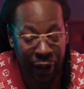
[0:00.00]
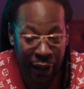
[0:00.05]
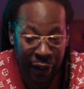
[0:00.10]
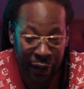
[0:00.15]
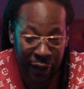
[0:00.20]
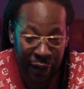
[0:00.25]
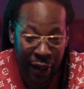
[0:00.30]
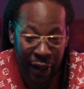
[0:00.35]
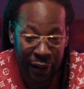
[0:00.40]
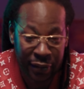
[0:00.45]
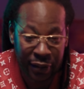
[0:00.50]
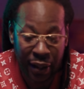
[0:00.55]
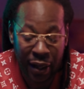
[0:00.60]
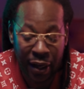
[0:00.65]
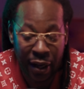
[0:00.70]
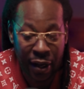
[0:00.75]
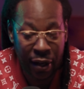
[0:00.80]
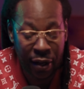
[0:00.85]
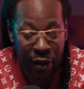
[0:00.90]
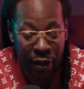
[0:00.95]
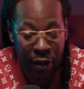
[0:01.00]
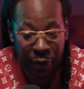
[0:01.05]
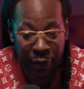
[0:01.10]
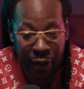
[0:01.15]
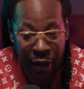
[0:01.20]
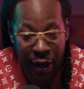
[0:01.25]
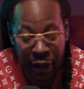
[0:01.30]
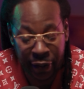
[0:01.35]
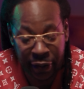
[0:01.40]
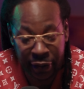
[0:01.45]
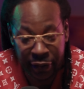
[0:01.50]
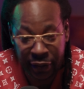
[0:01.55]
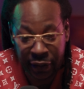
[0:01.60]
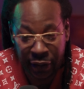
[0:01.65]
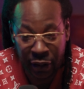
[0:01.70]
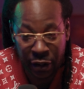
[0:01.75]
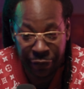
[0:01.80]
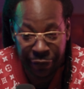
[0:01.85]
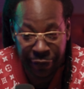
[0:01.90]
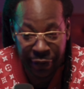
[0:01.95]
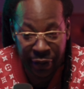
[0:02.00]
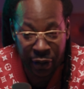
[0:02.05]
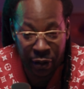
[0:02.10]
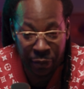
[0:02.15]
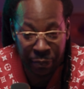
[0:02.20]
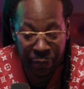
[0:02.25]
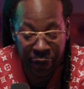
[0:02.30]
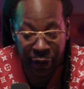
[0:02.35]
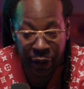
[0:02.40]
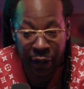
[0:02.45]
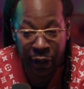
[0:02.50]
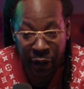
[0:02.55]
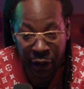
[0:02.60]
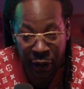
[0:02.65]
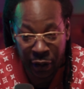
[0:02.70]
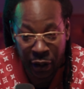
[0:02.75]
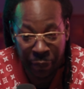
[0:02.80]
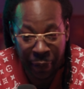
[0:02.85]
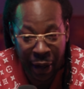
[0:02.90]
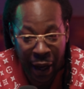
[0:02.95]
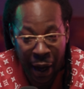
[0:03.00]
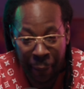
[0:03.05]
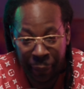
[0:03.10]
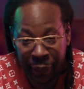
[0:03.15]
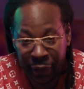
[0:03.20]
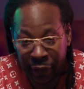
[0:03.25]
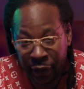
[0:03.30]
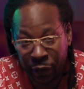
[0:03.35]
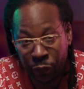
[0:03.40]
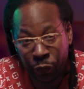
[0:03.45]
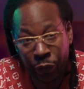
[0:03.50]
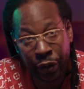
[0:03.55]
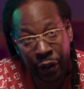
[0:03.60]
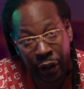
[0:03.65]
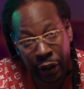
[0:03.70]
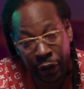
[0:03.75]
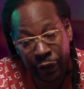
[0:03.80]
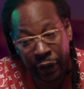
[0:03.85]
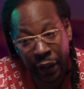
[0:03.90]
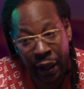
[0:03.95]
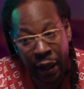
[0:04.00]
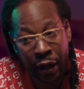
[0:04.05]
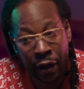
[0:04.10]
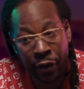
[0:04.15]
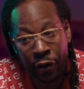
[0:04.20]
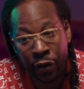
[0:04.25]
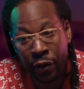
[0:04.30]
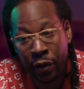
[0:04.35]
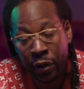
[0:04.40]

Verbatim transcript: And that's how God didn't see it fit, but it ended up happening, and we're here now.